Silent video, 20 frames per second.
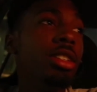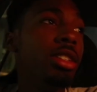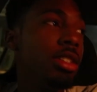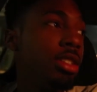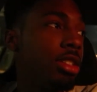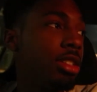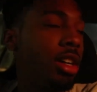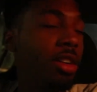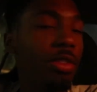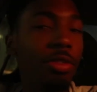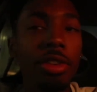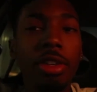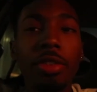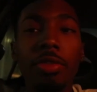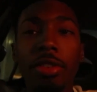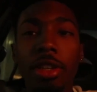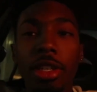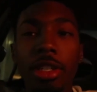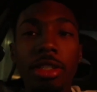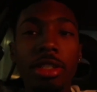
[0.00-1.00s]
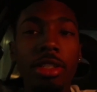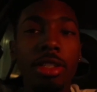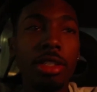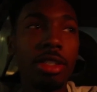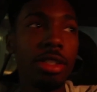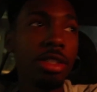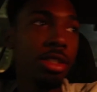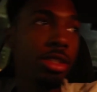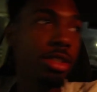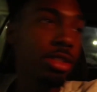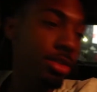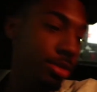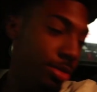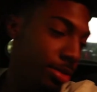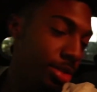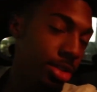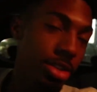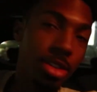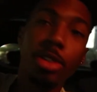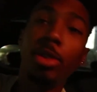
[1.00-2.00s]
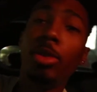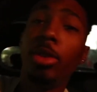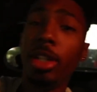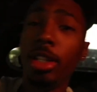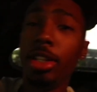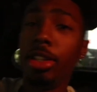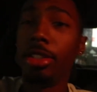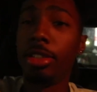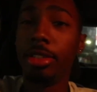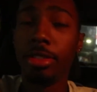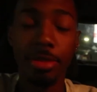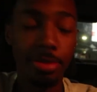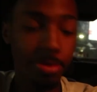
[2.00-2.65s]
Sovereign Village. Well done.